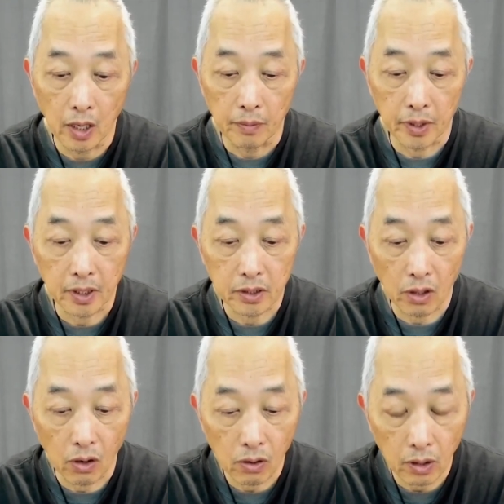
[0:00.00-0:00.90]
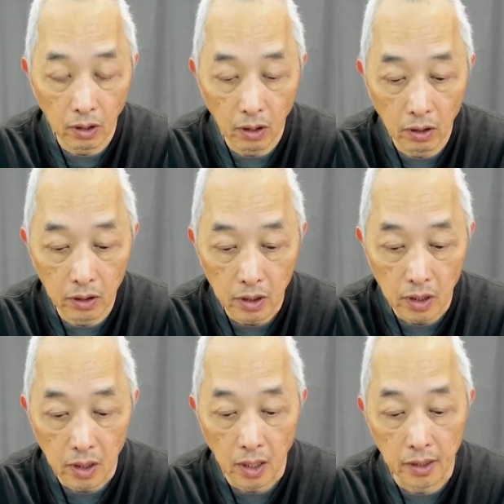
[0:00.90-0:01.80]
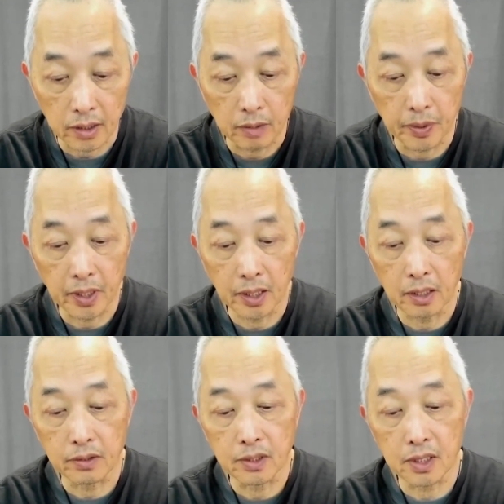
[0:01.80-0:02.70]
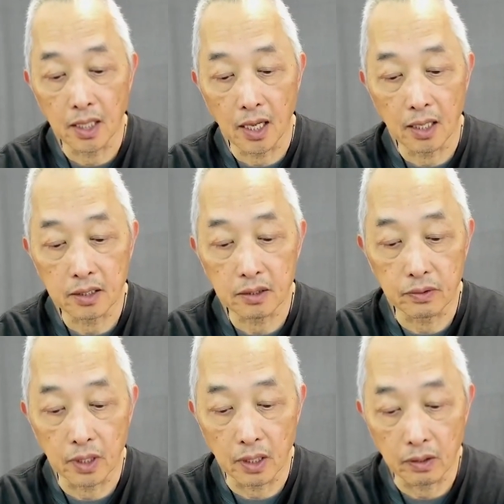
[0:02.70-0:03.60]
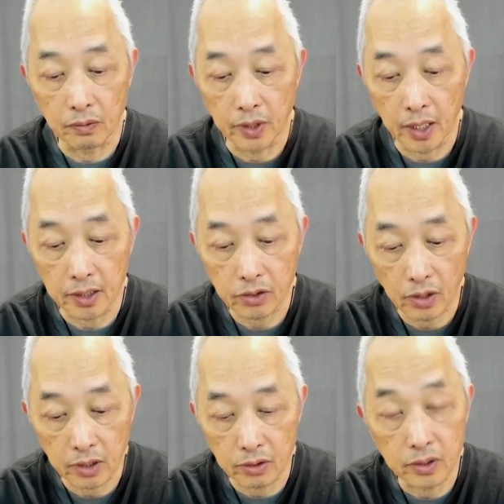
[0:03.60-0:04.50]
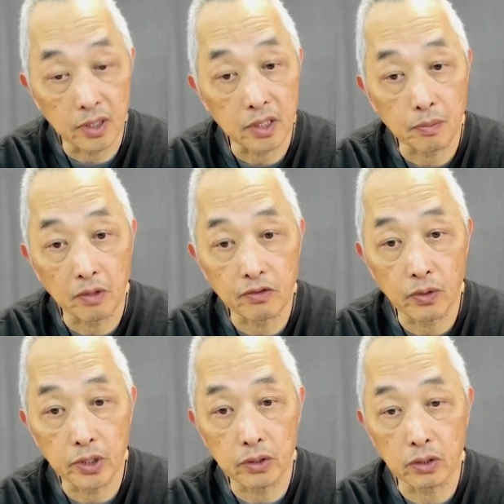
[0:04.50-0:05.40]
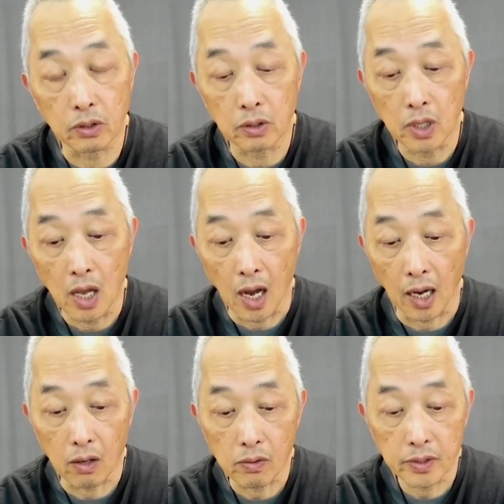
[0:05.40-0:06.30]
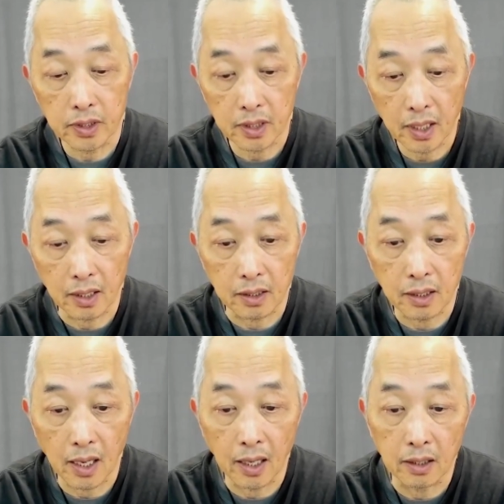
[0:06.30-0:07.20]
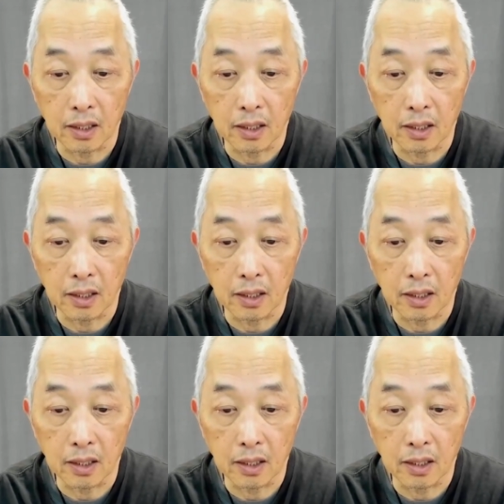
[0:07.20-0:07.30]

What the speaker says: Because all along, in the beginning of this class, when I started doing this about 4 years ago, I always said that